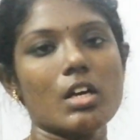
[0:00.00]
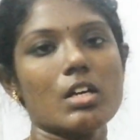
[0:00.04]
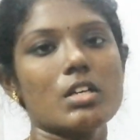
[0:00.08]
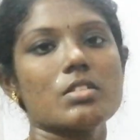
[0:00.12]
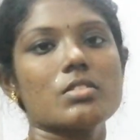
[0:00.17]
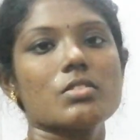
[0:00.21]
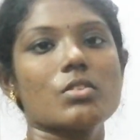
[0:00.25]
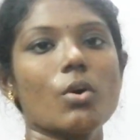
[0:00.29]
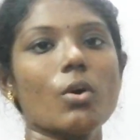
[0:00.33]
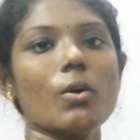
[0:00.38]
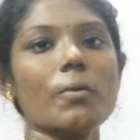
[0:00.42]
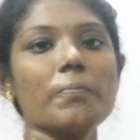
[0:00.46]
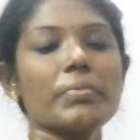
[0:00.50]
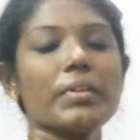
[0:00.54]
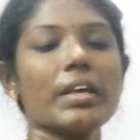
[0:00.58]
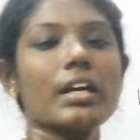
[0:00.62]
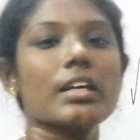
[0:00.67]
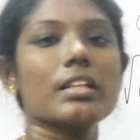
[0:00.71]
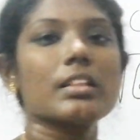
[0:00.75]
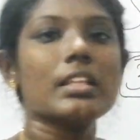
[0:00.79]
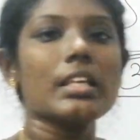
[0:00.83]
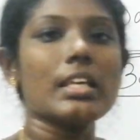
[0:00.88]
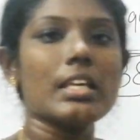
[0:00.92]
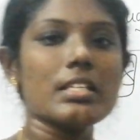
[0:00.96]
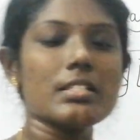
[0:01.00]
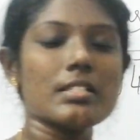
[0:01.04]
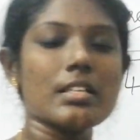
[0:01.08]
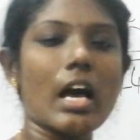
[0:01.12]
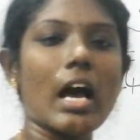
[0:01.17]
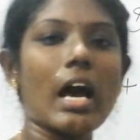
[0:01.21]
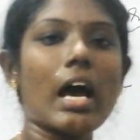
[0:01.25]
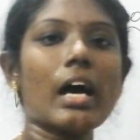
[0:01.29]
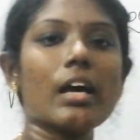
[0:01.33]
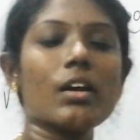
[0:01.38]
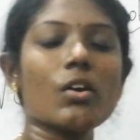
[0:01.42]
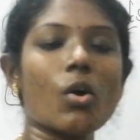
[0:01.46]
So, these
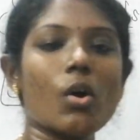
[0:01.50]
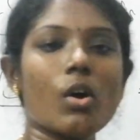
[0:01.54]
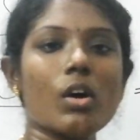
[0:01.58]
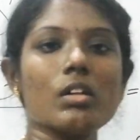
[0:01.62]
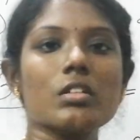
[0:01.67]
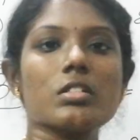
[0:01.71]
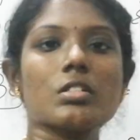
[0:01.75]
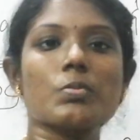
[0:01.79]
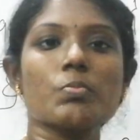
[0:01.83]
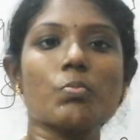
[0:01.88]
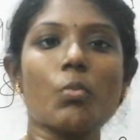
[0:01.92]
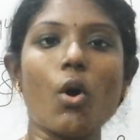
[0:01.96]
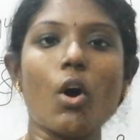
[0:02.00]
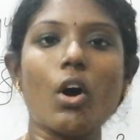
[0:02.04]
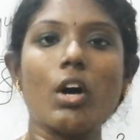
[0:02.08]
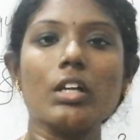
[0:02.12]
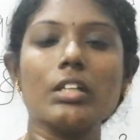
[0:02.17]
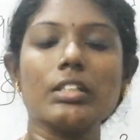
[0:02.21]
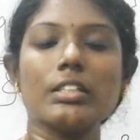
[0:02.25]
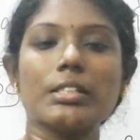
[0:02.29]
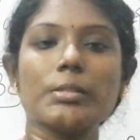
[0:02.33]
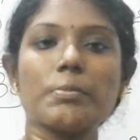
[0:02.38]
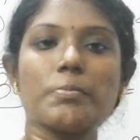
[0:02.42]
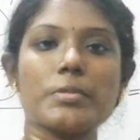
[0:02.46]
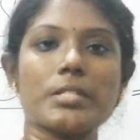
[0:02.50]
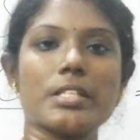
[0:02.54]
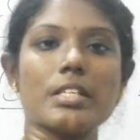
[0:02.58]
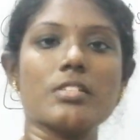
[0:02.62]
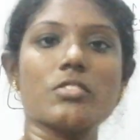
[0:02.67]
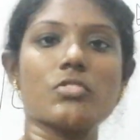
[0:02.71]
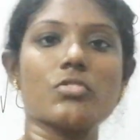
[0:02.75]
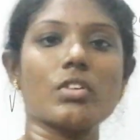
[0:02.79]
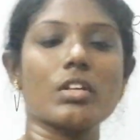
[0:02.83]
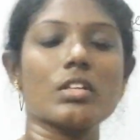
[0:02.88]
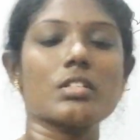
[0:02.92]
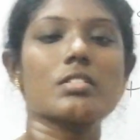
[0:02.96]
are all small tips
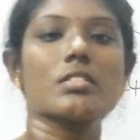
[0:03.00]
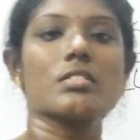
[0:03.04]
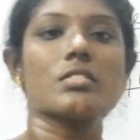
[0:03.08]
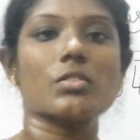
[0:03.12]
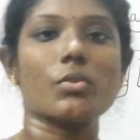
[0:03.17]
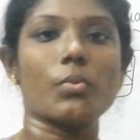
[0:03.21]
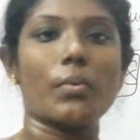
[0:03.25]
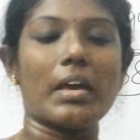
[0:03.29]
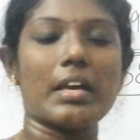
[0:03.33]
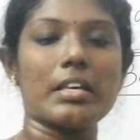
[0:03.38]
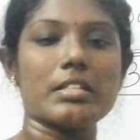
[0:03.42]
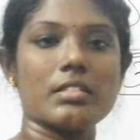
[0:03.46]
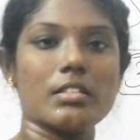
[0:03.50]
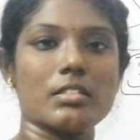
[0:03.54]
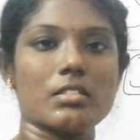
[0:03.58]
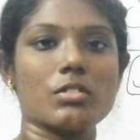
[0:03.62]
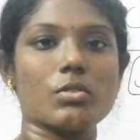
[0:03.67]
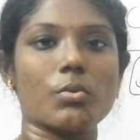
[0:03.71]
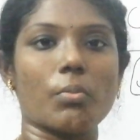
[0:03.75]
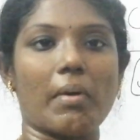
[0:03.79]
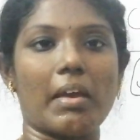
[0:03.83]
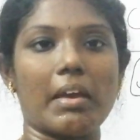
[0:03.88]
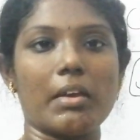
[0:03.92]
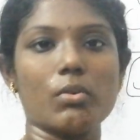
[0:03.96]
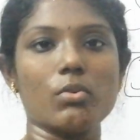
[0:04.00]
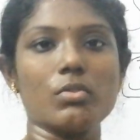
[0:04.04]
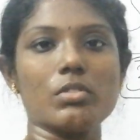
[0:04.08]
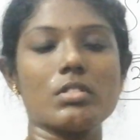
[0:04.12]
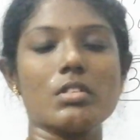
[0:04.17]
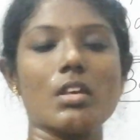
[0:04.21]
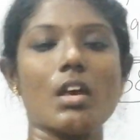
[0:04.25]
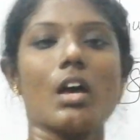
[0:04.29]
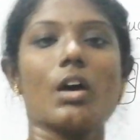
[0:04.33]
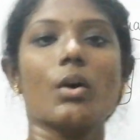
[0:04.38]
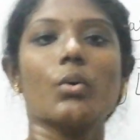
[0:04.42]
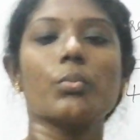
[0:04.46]
and tricks in squares and square
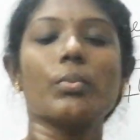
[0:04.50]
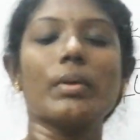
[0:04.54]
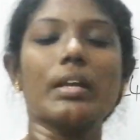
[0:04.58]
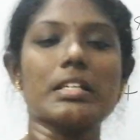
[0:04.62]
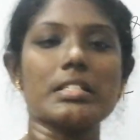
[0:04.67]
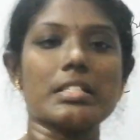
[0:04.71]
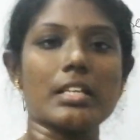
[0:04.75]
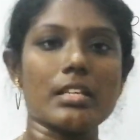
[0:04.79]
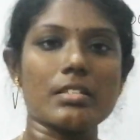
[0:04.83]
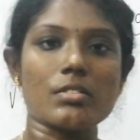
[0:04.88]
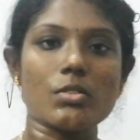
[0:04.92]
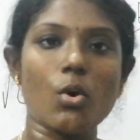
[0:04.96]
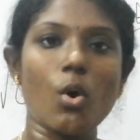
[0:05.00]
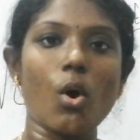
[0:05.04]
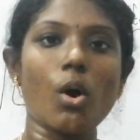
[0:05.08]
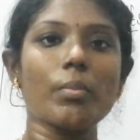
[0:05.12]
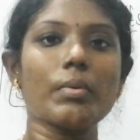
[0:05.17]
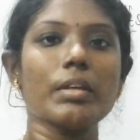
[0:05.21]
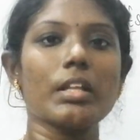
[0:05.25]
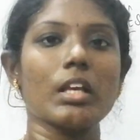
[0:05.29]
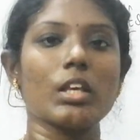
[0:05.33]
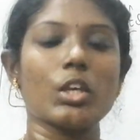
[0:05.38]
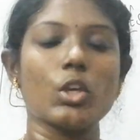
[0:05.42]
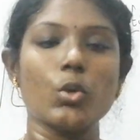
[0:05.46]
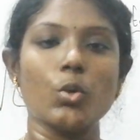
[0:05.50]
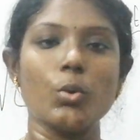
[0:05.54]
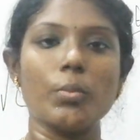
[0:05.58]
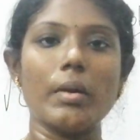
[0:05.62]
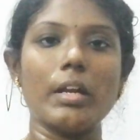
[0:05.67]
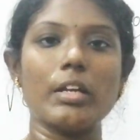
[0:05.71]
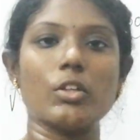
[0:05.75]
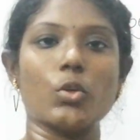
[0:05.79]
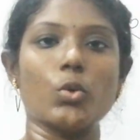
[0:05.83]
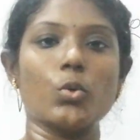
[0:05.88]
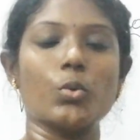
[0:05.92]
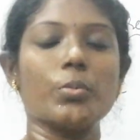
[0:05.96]
roots. We'll just go with the cube
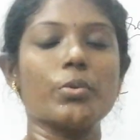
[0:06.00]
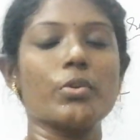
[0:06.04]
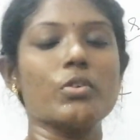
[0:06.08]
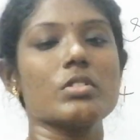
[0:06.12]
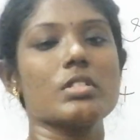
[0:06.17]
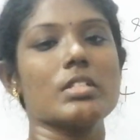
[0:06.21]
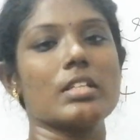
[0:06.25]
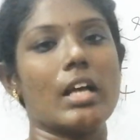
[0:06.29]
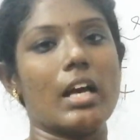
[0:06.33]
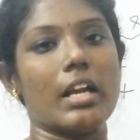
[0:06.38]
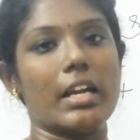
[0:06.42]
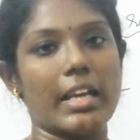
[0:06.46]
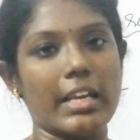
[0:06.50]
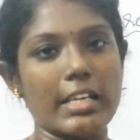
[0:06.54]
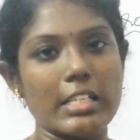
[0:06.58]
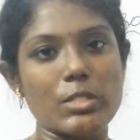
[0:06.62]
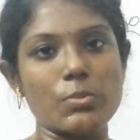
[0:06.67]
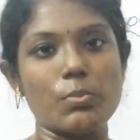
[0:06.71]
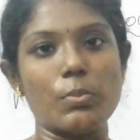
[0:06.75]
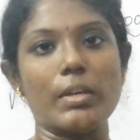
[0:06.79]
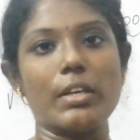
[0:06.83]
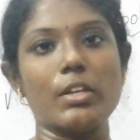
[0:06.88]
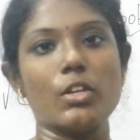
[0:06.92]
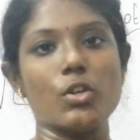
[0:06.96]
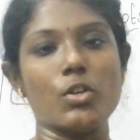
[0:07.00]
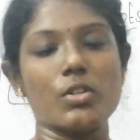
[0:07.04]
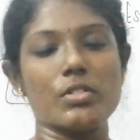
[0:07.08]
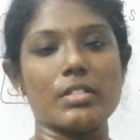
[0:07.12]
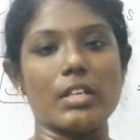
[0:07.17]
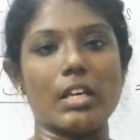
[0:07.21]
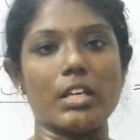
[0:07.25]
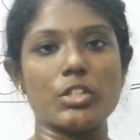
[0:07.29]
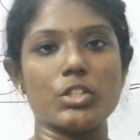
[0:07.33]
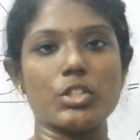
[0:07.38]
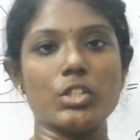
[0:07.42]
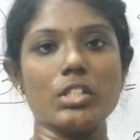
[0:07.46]
and cube roots in our next video
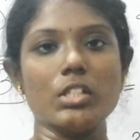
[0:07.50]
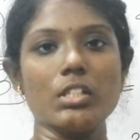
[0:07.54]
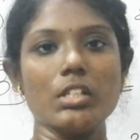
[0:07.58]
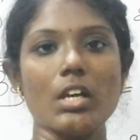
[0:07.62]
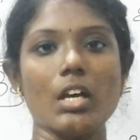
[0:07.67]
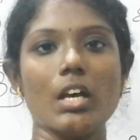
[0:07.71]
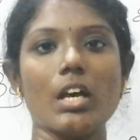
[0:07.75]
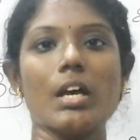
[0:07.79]
session.